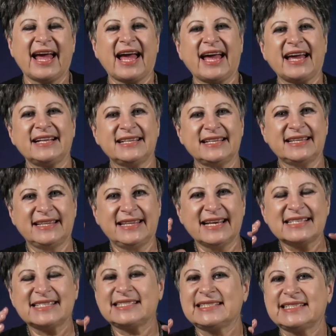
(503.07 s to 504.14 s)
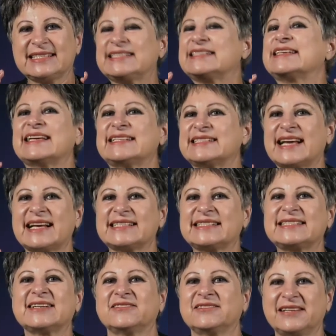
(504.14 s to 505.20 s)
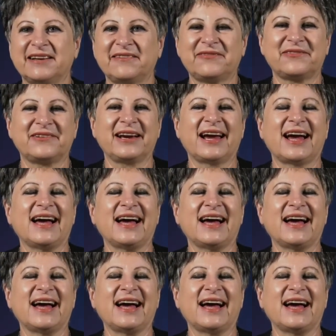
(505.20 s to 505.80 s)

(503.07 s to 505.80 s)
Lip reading: And this sets us totally free.